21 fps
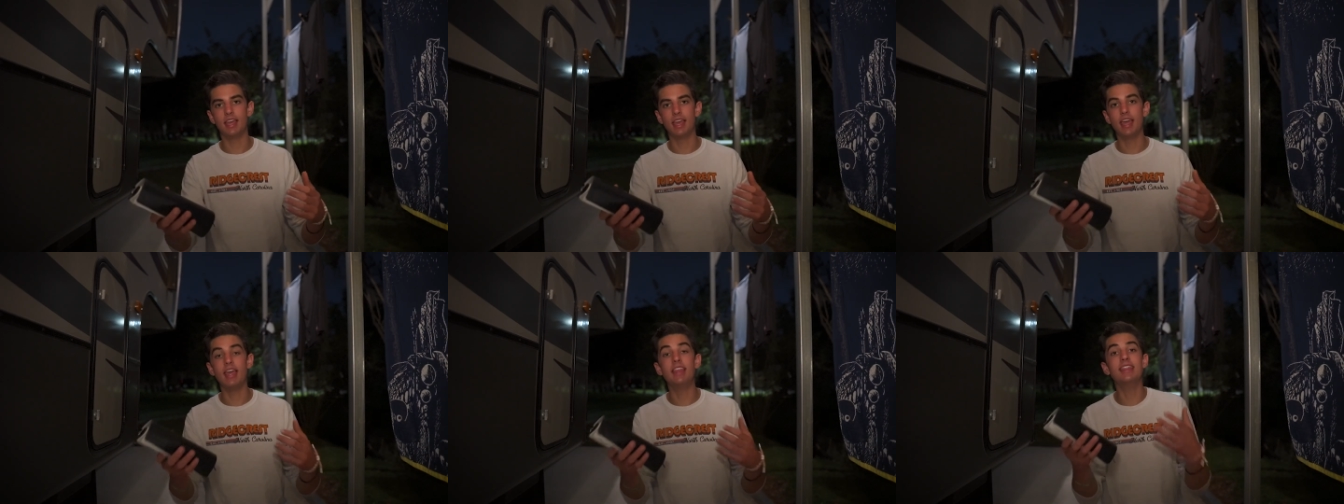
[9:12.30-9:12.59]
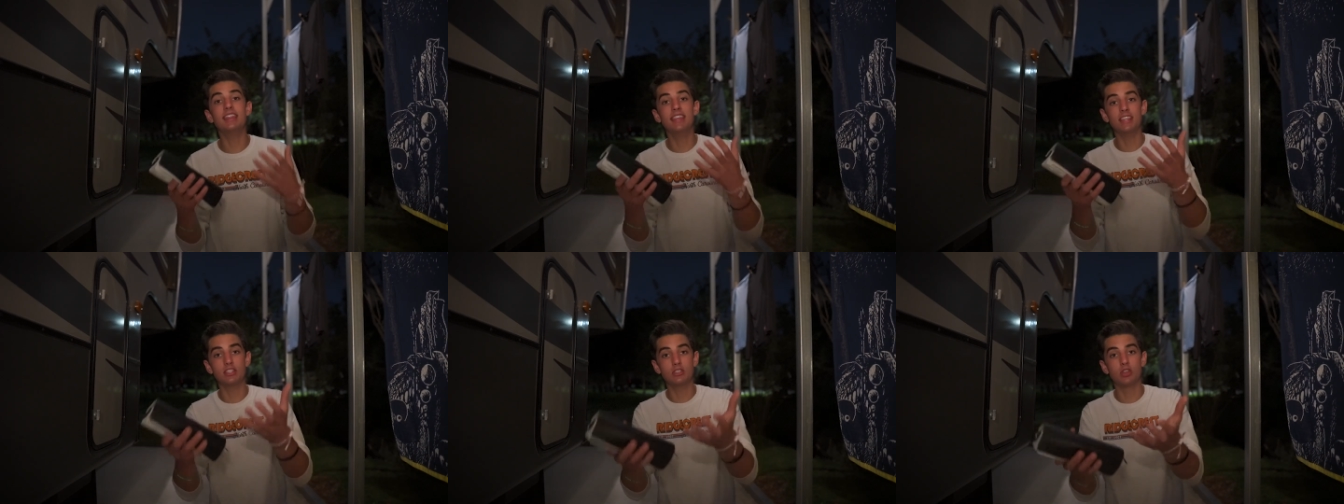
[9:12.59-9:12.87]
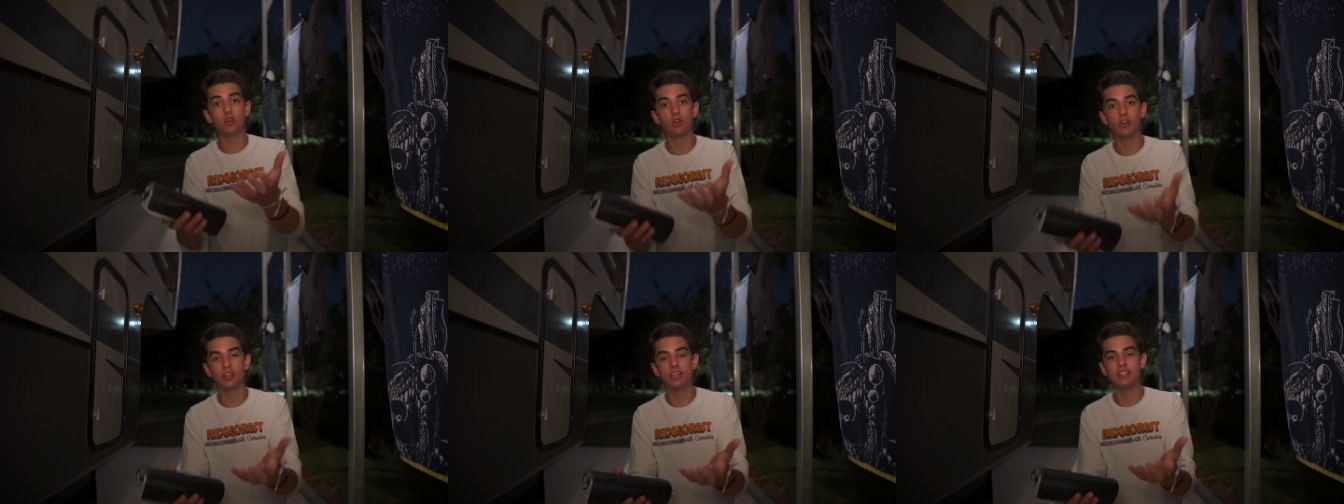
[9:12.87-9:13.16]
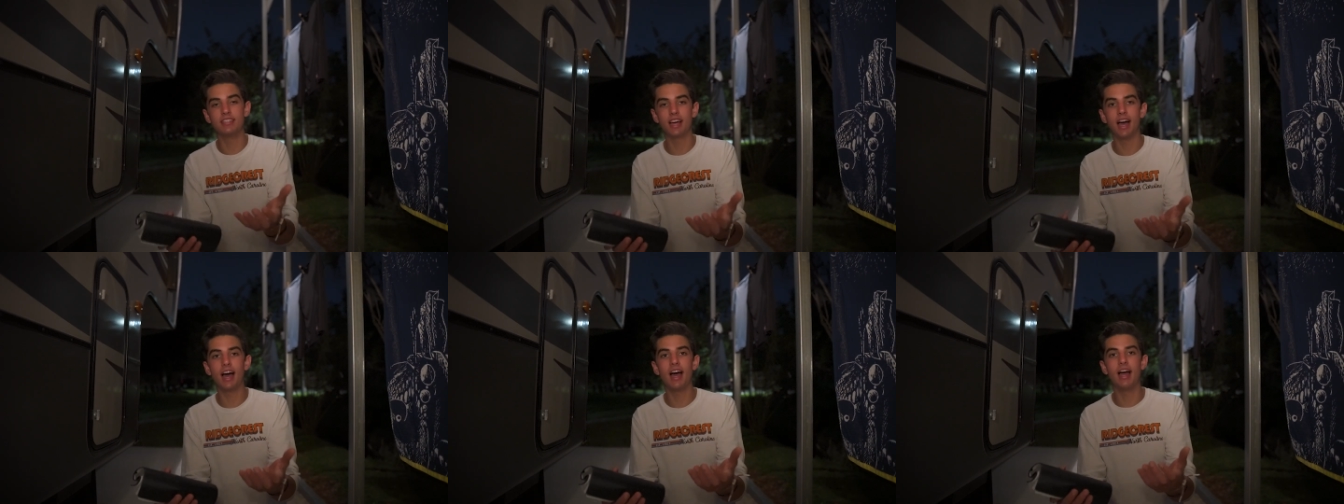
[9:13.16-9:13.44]
in this
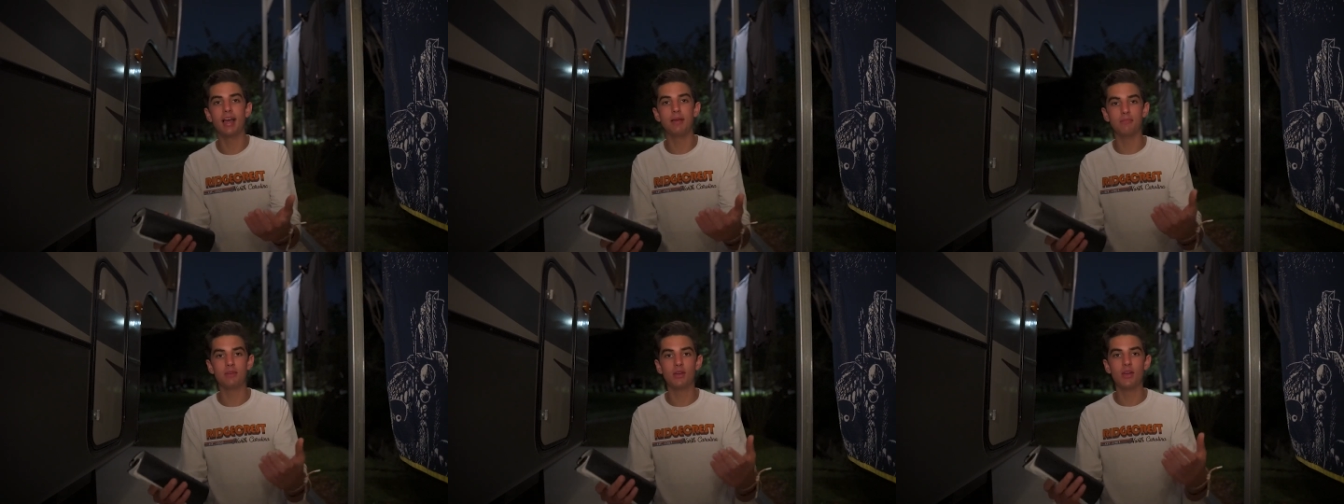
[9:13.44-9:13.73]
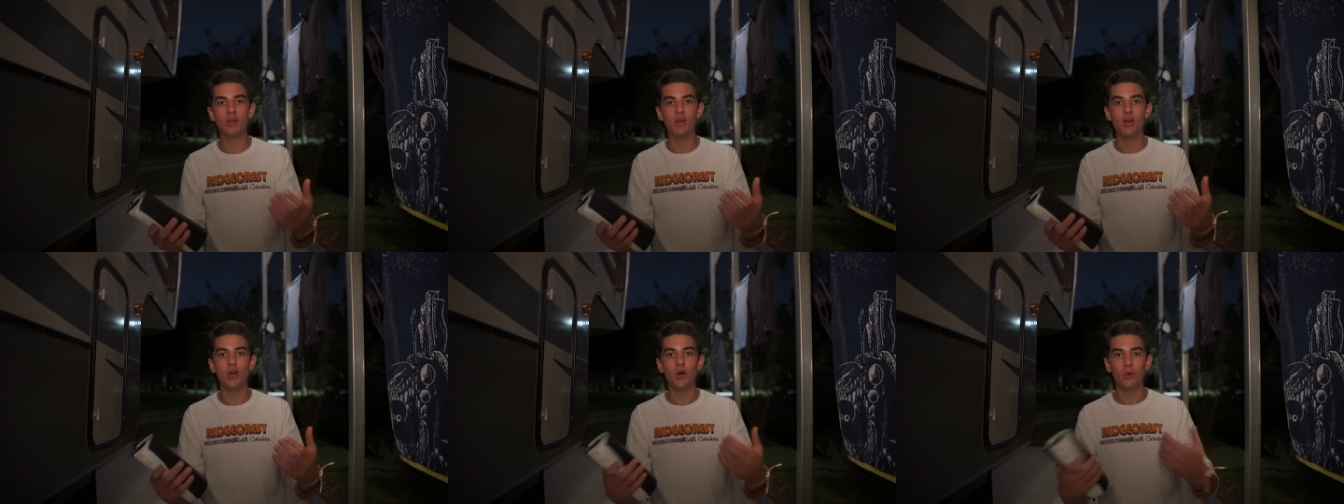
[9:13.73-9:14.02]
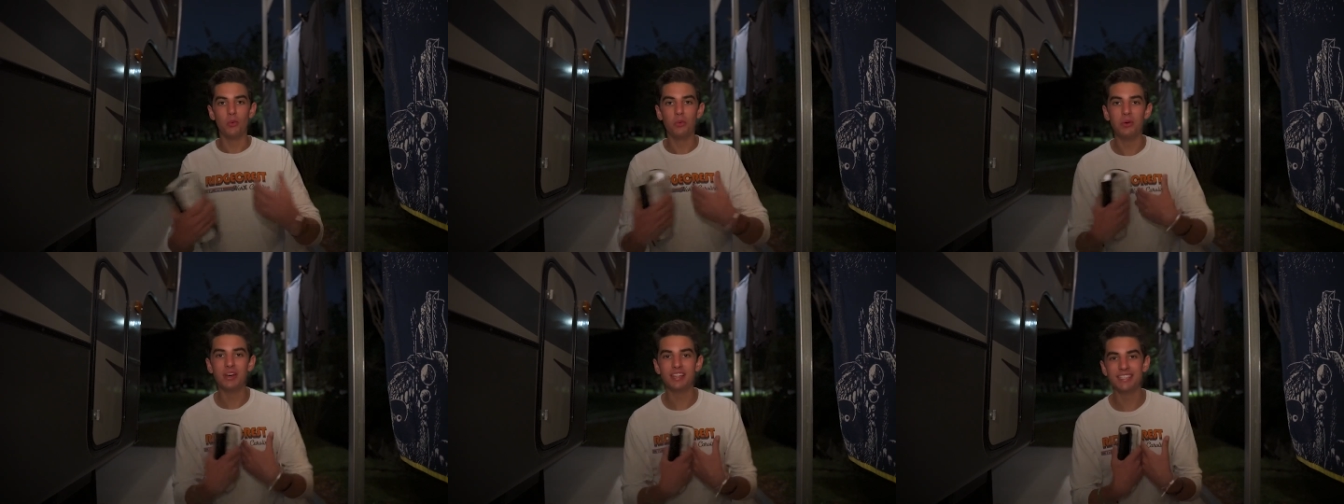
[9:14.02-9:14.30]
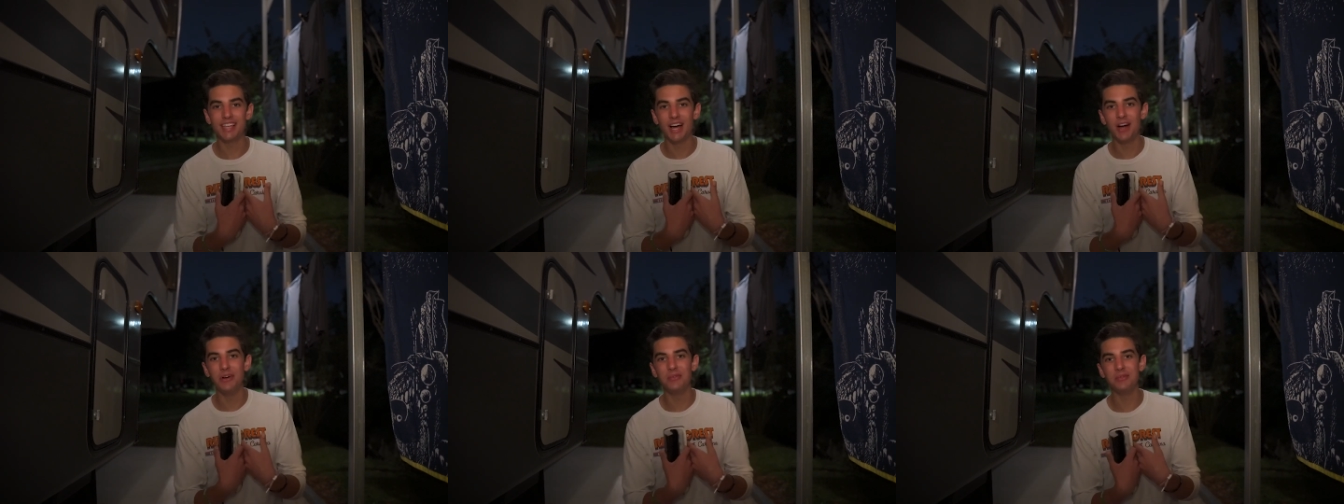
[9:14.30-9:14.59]
hurting time what
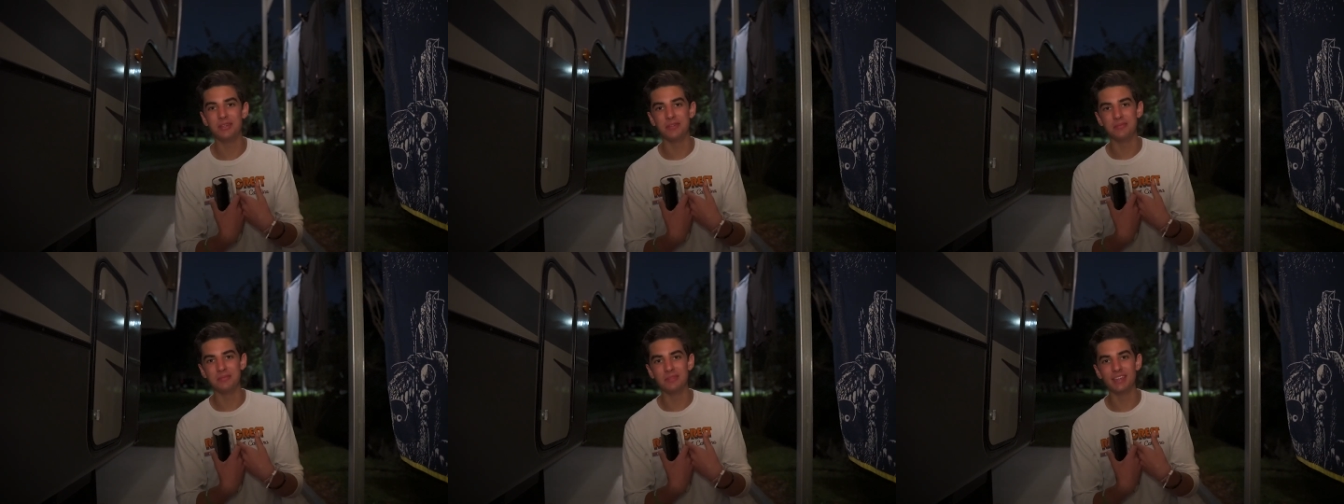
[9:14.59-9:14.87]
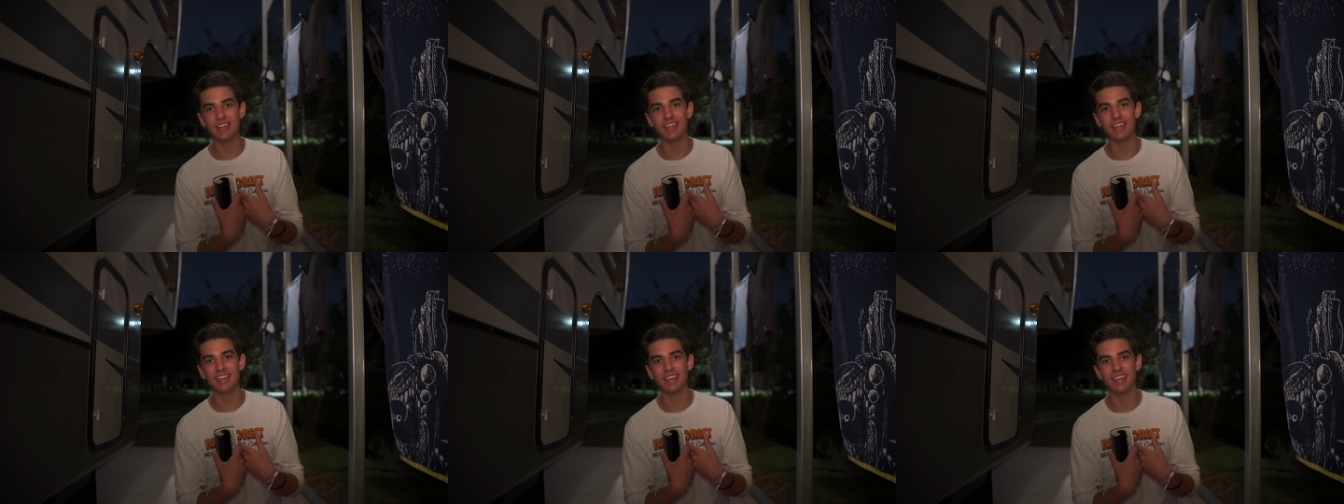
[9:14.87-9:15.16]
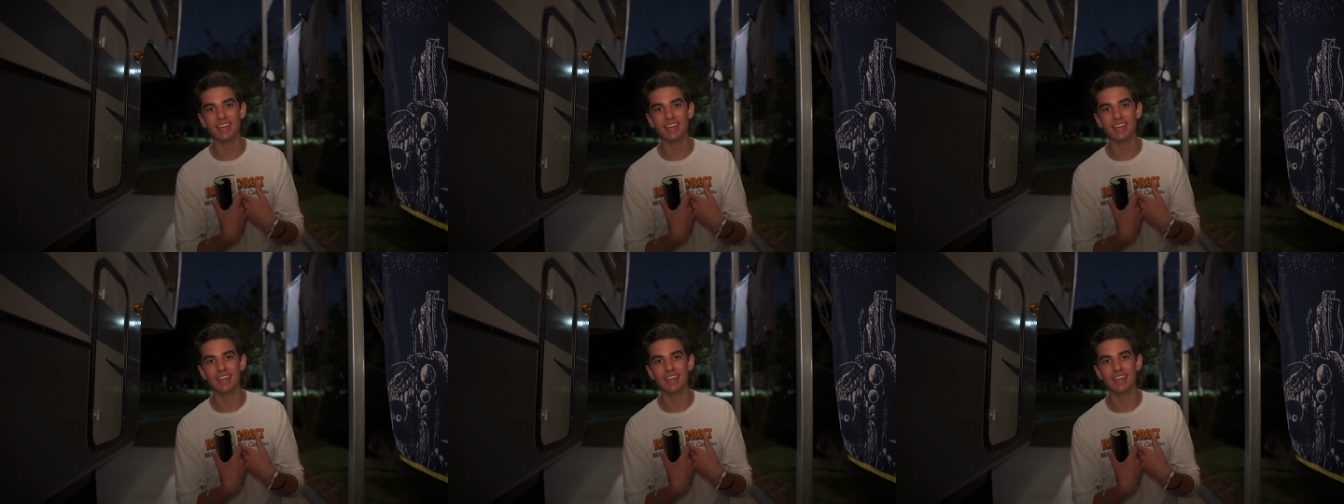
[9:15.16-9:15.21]
is helping me.